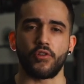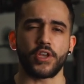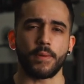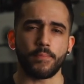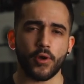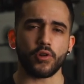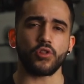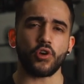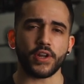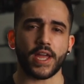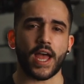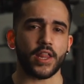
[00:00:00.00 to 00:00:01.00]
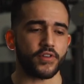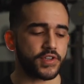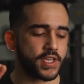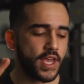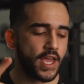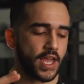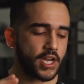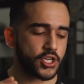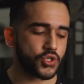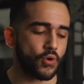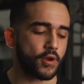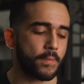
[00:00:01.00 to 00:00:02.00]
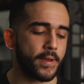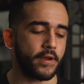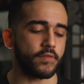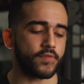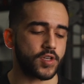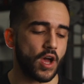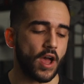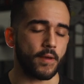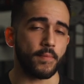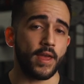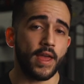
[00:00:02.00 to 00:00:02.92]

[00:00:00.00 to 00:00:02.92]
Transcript: You can burn a lot of calories in a shorter period of time.